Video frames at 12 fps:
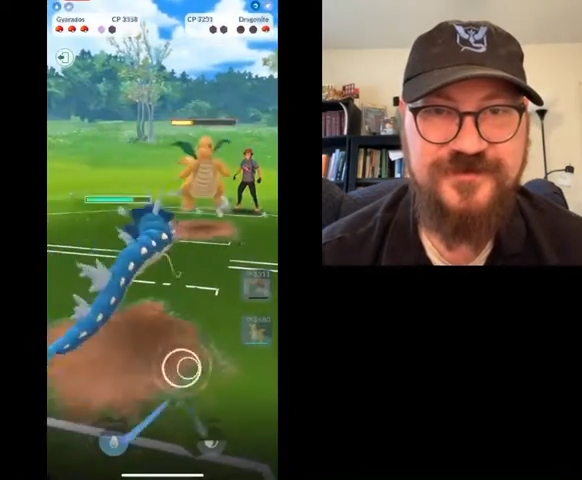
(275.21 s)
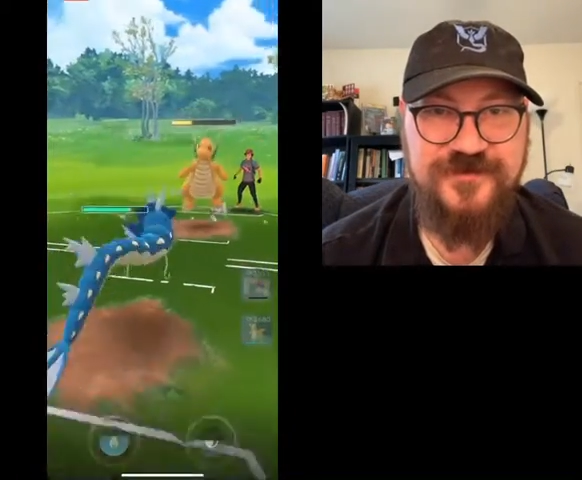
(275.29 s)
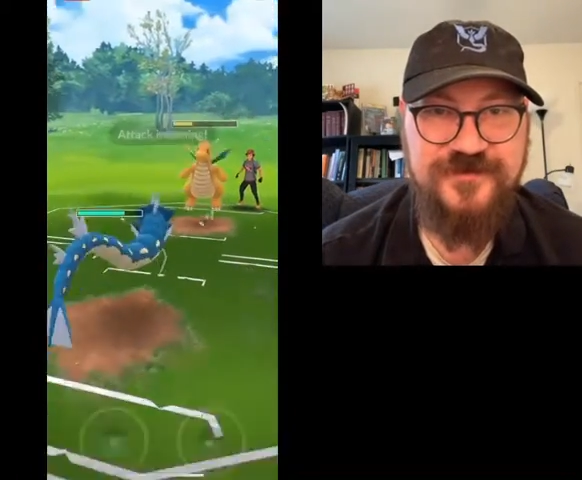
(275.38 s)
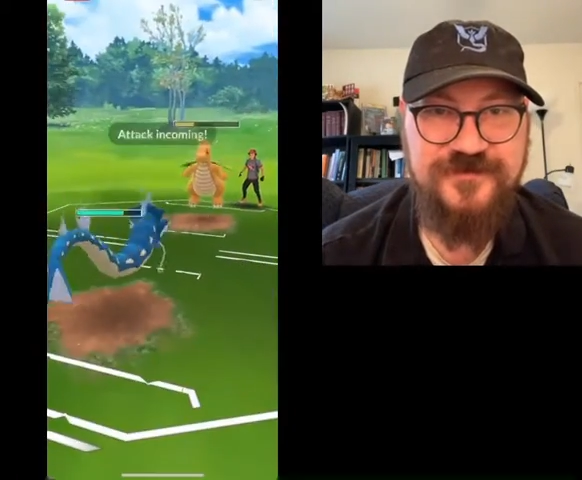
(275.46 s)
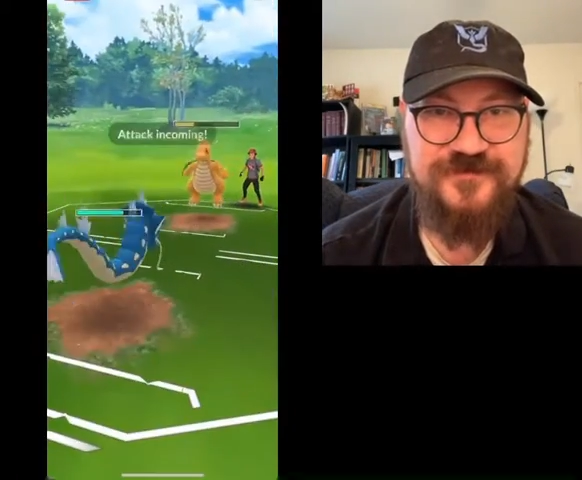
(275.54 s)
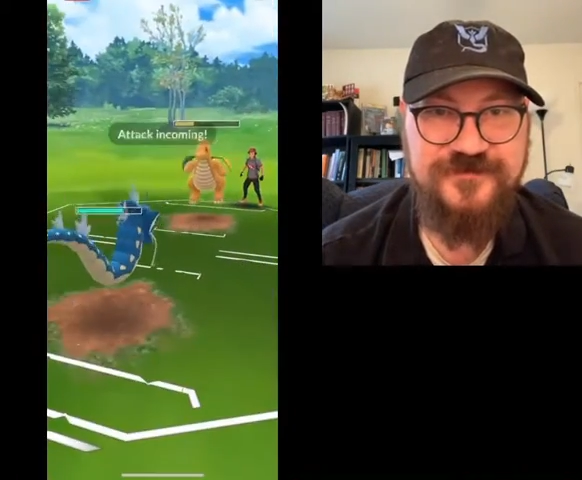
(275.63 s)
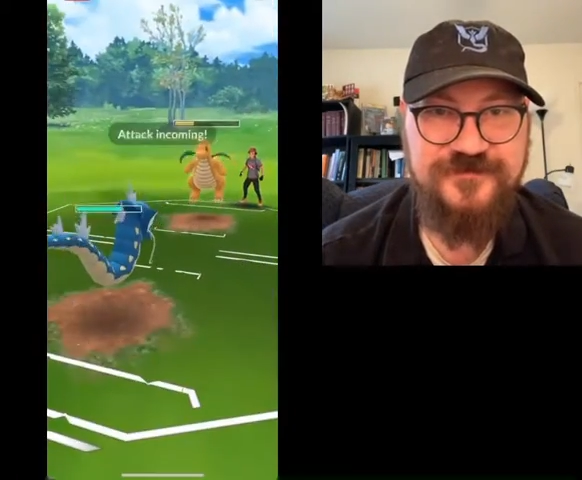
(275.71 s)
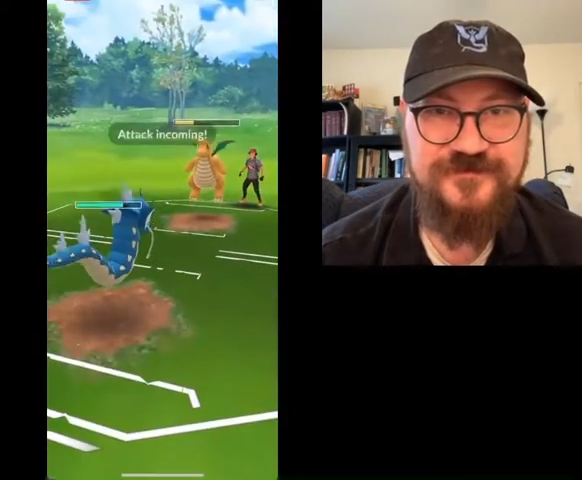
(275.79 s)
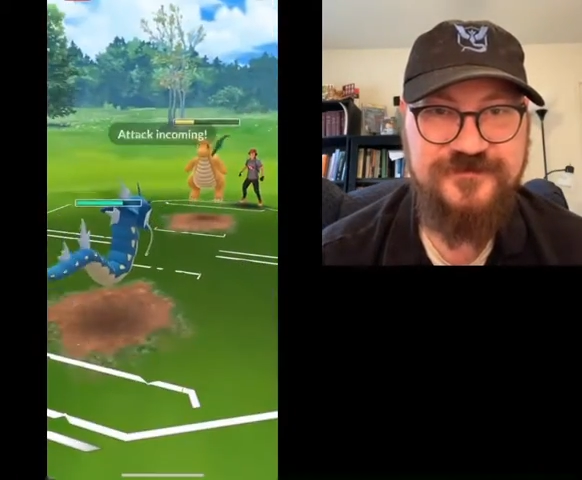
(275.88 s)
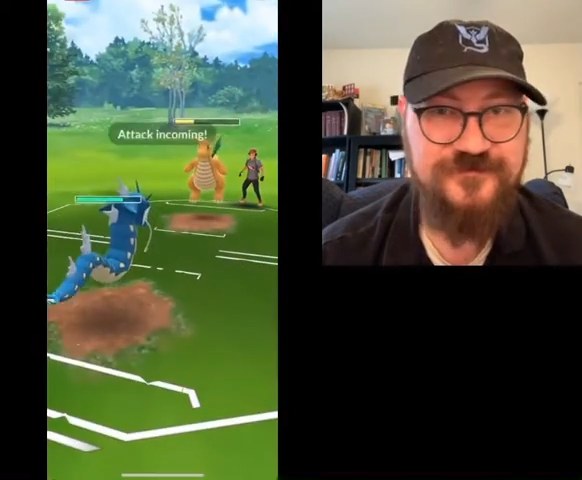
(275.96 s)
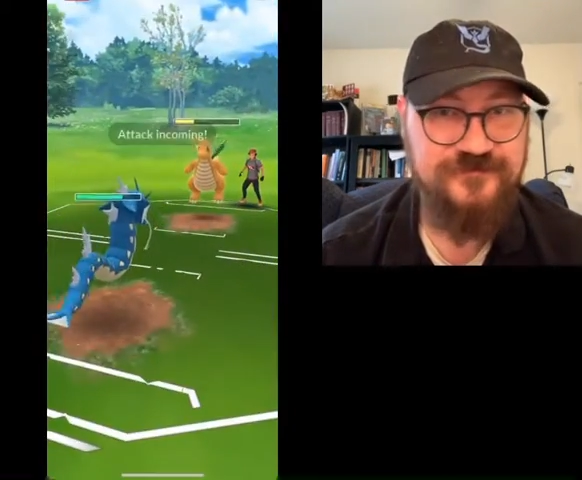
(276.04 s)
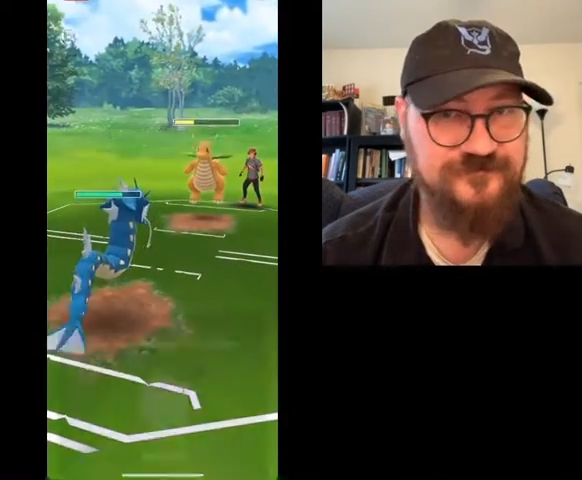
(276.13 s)

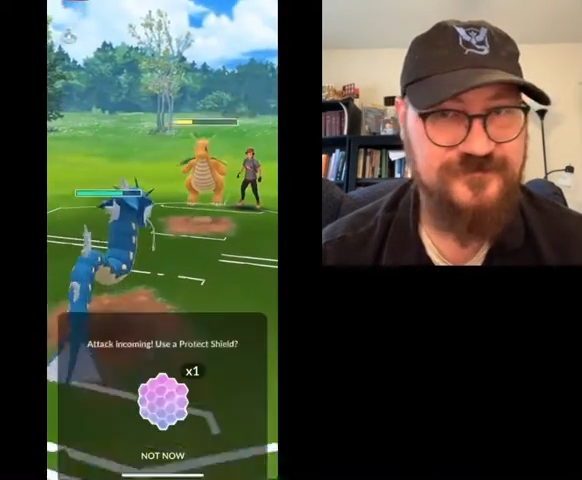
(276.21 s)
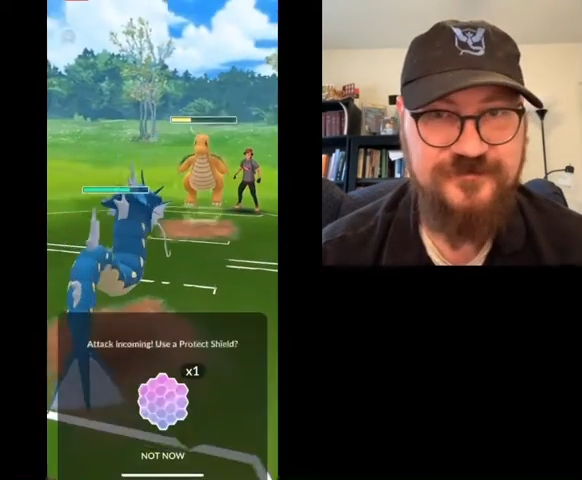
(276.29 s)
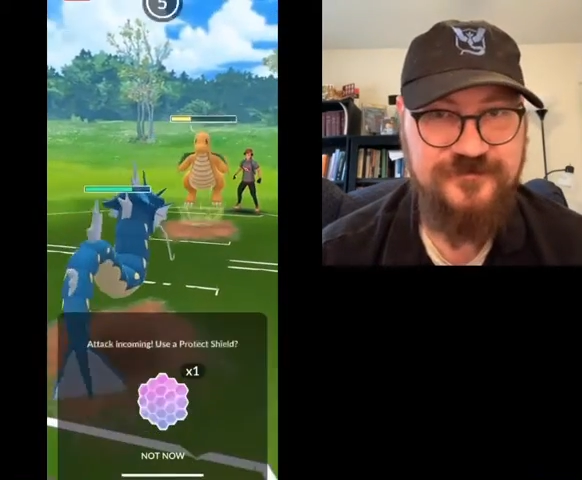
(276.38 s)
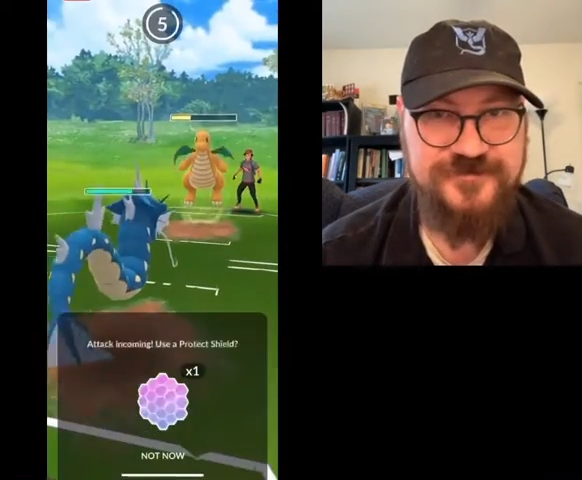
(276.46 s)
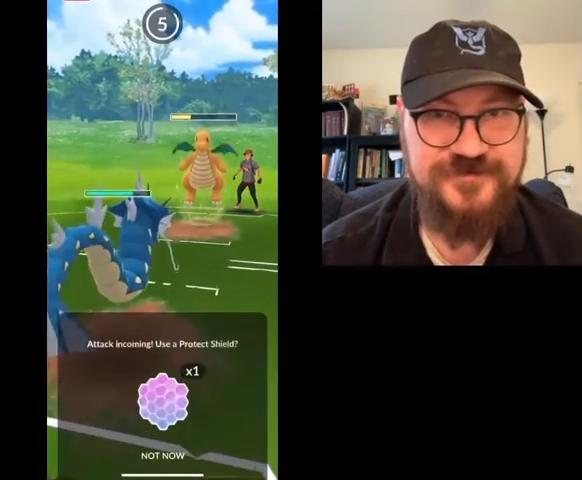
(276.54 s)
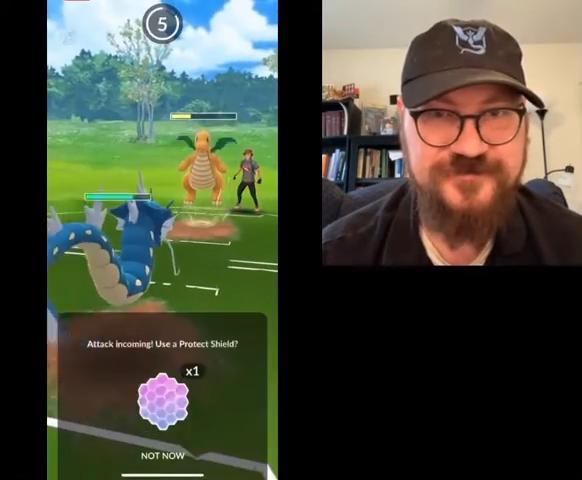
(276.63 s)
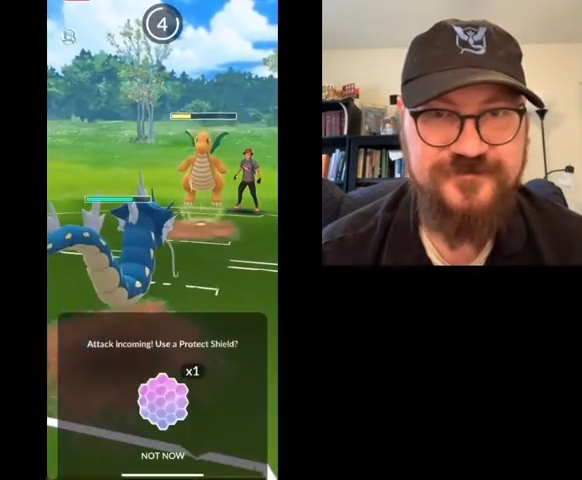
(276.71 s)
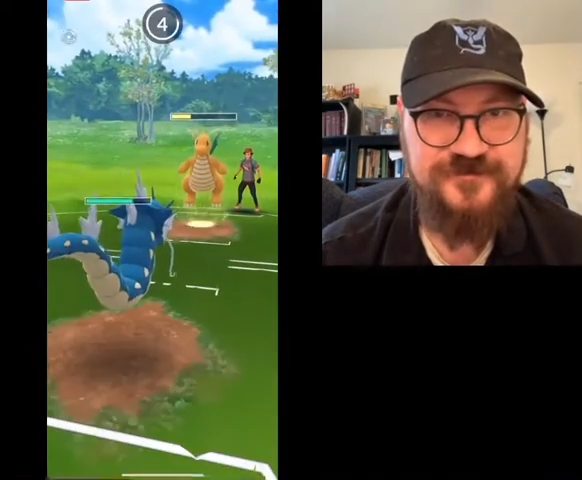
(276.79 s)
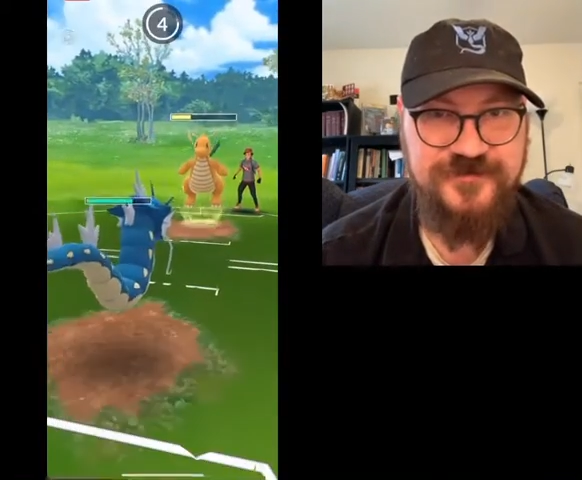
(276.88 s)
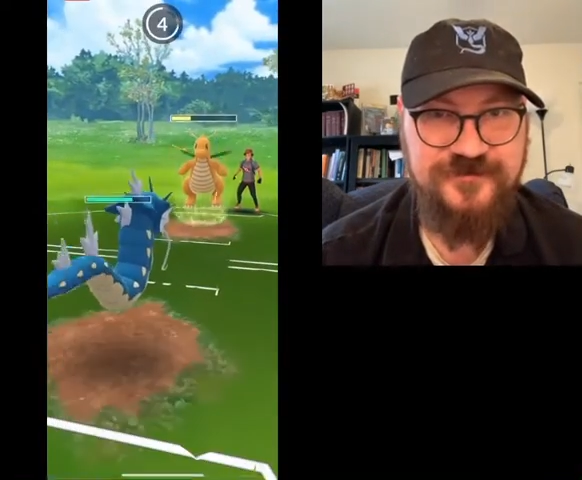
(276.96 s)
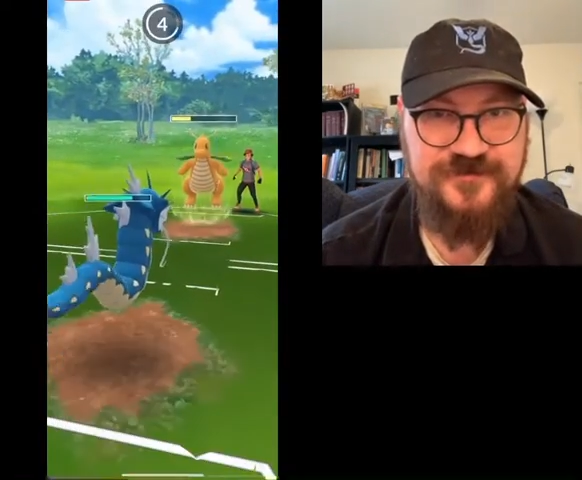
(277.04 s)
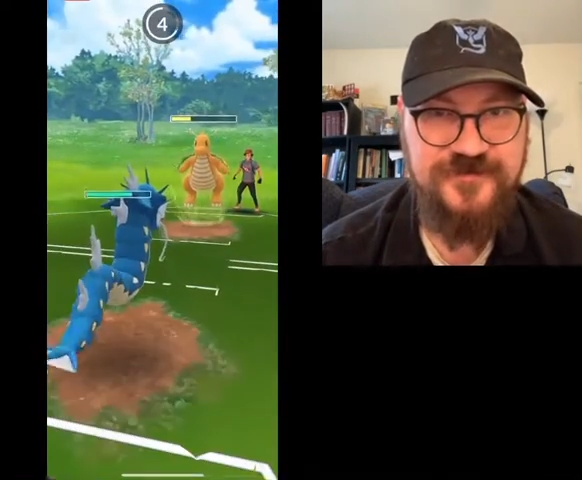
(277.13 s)
has energy
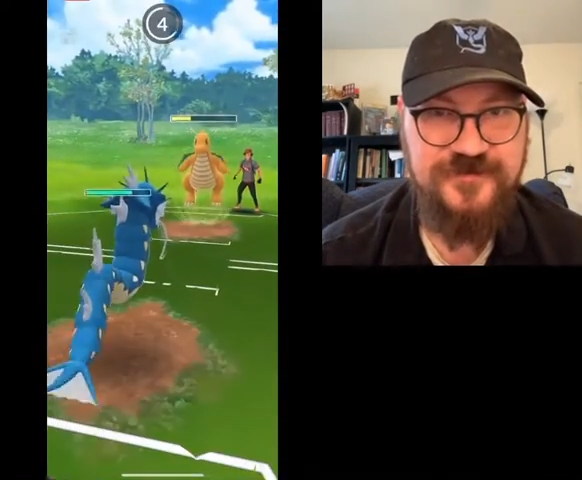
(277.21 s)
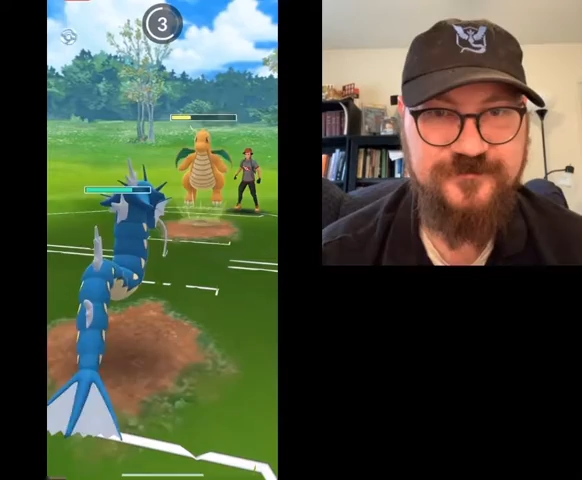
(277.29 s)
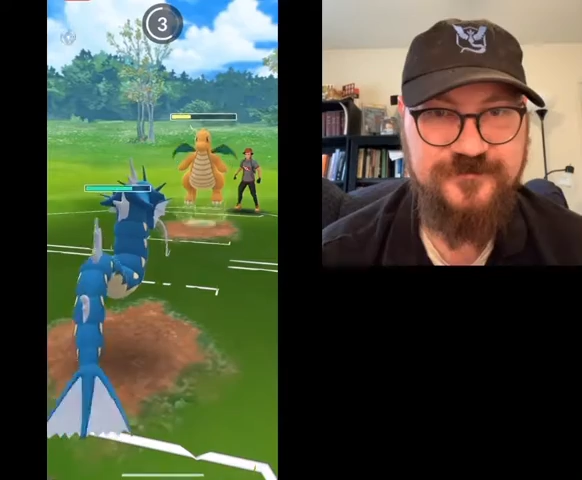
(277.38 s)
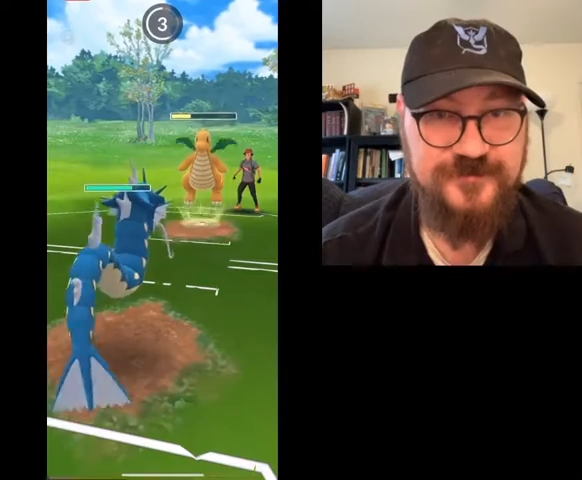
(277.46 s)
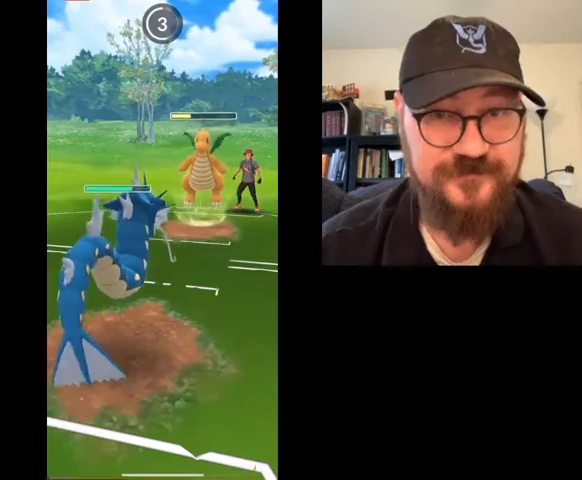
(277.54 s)
built up.